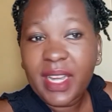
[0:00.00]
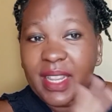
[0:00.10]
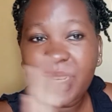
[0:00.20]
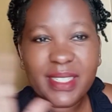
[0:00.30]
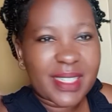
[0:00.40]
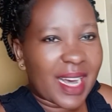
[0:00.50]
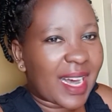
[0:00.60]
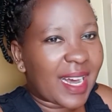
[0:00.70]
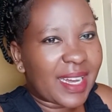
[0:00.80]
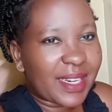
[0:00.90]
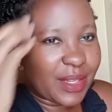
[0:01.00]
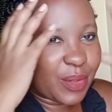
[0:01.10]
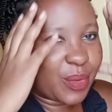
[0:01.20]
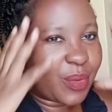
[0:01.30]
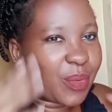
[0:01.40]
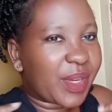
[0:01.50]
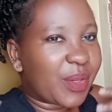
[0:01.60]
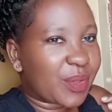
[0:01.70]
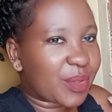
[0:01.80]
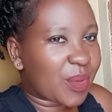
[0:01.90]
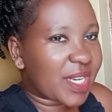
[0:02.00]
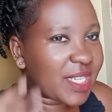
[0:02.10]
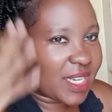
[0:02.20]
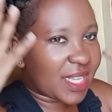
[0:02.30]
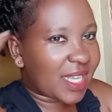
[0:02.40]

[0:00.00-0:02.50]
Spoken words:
The sun, when you're sweating,